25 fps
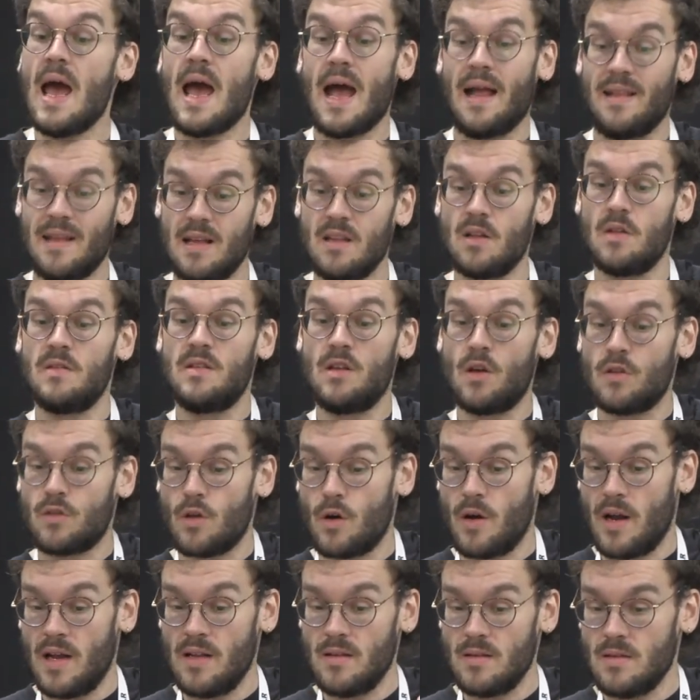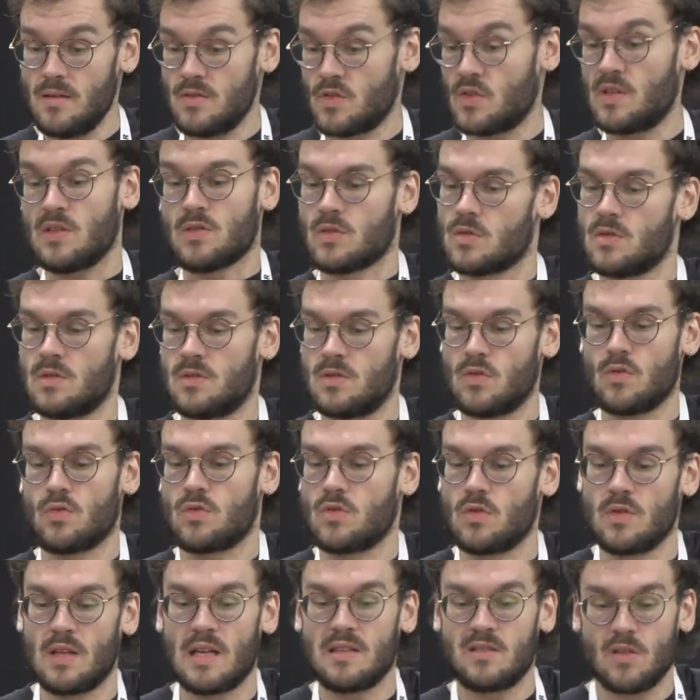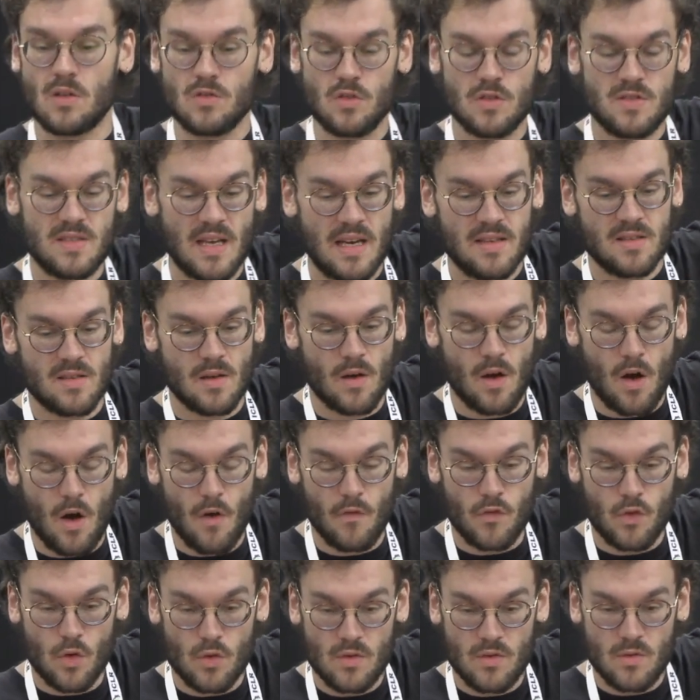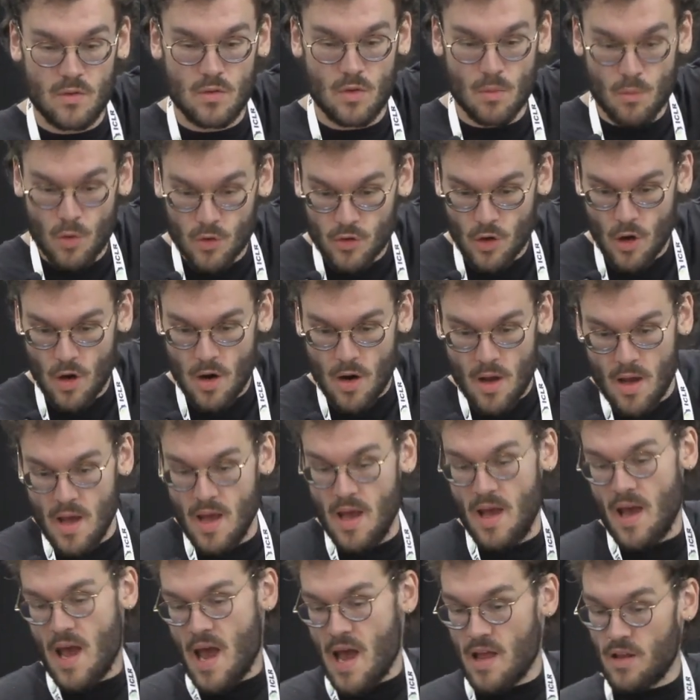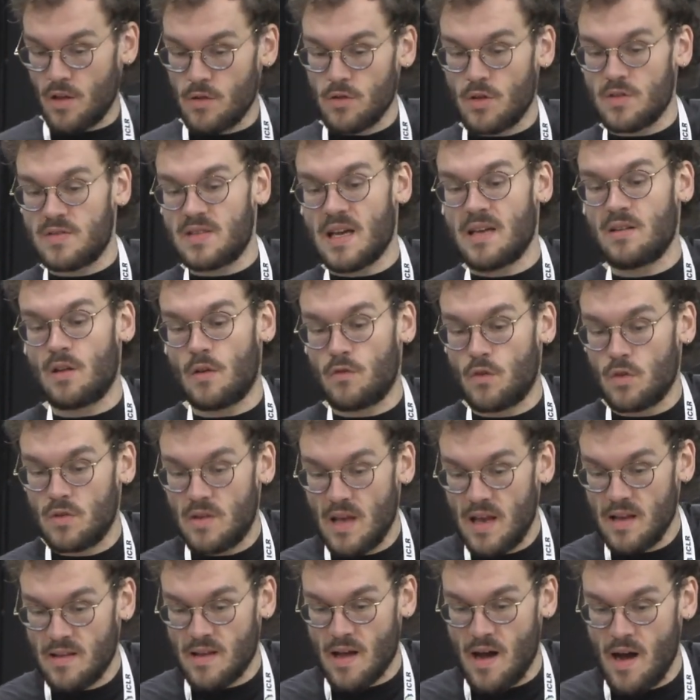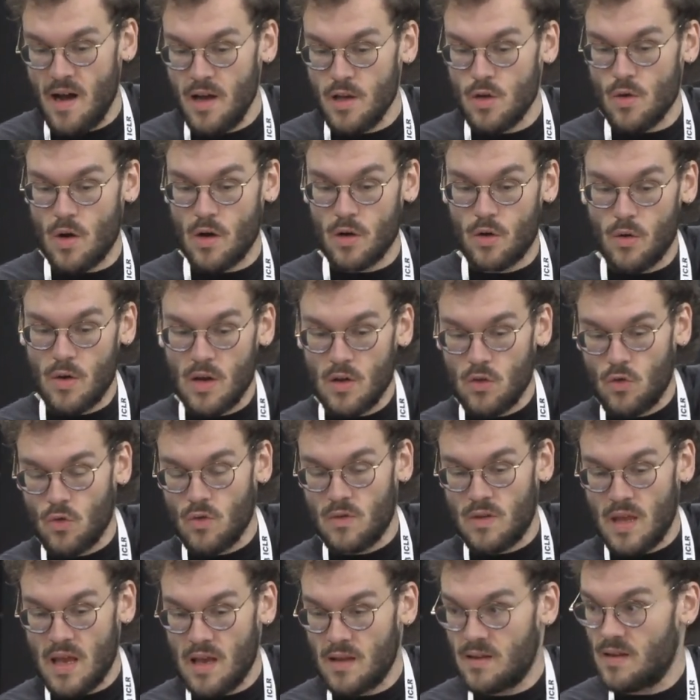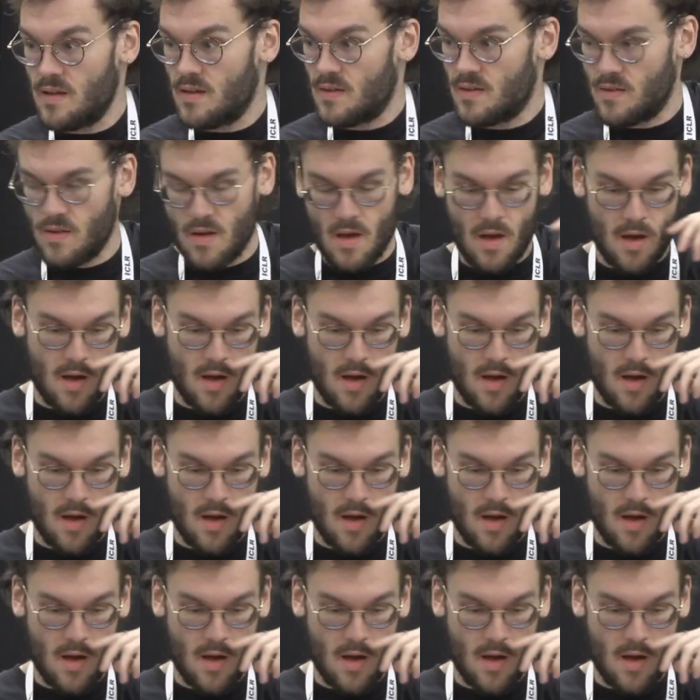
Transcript: And then on the other hand, so that's on the side of the model, and on the side of the data, you are going to take this